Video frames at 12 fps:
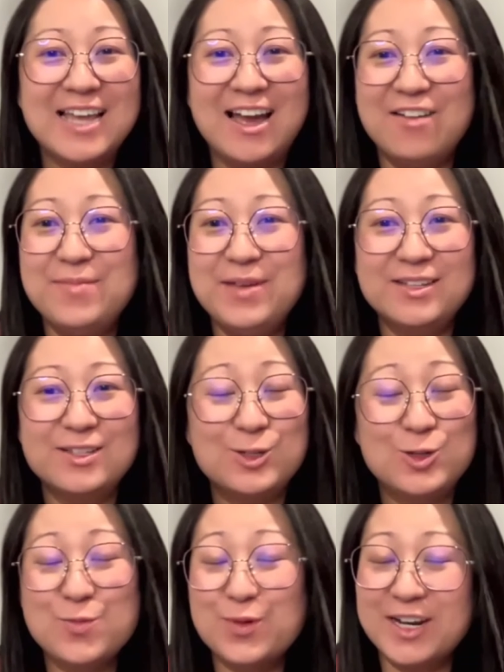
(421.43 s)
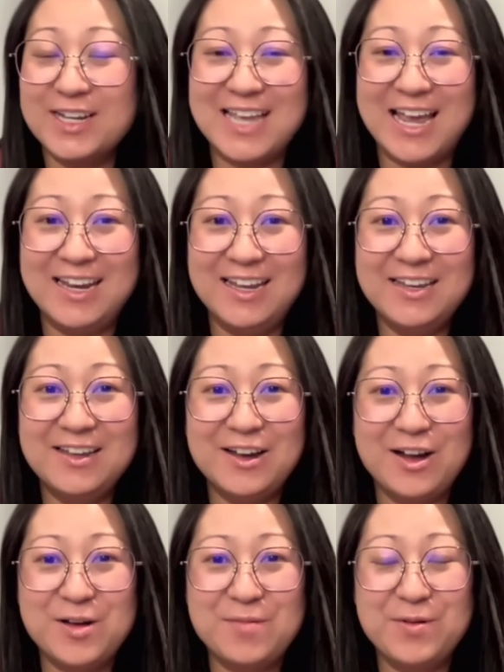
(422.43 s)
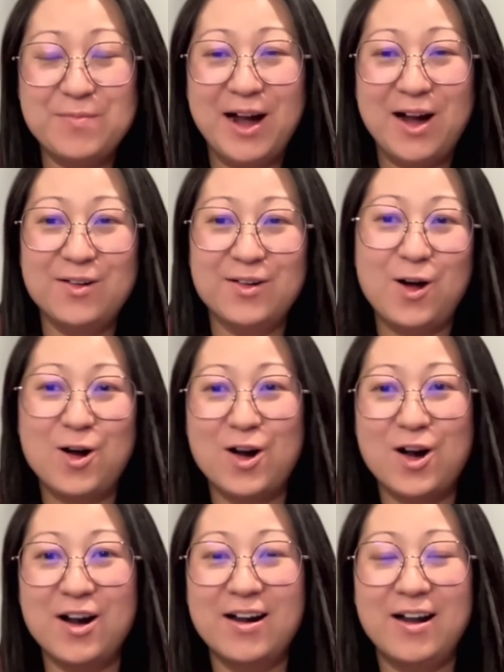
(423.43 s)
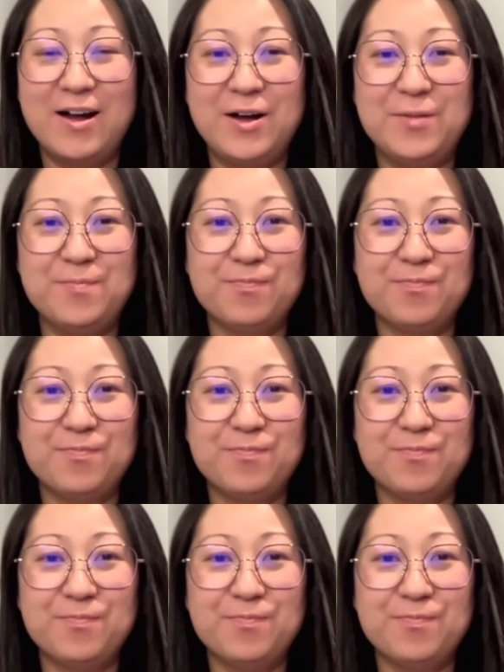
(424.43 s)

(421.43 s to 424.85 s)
have been super excited about our